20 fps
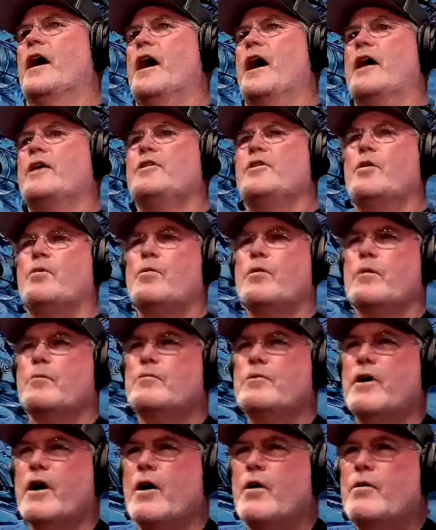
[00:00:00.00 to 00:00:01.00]
know where I'm
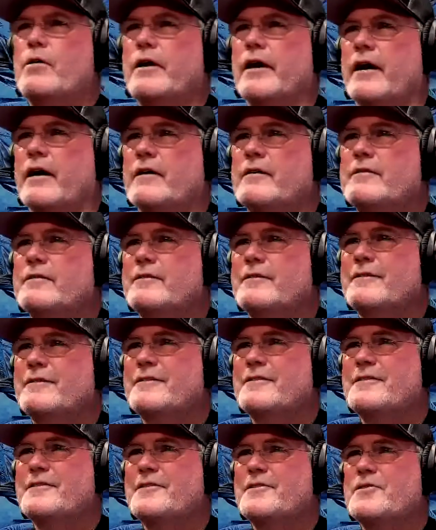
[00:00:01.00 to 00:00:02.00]
going,
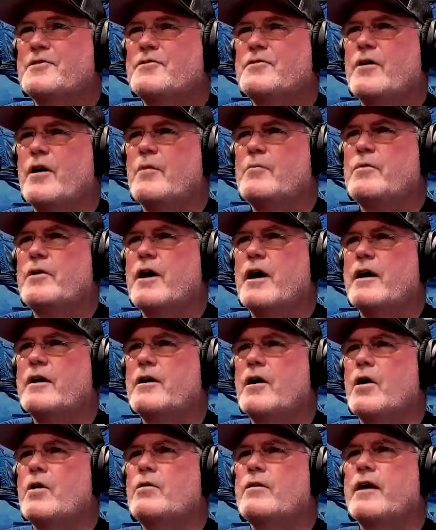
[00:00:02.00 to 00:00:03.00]
so I'm kind
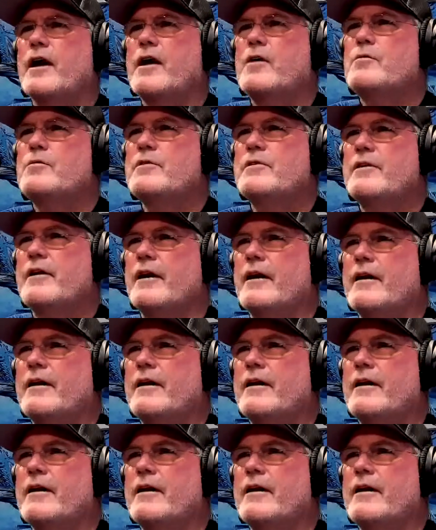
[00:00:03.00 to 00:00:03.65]
of okay with it.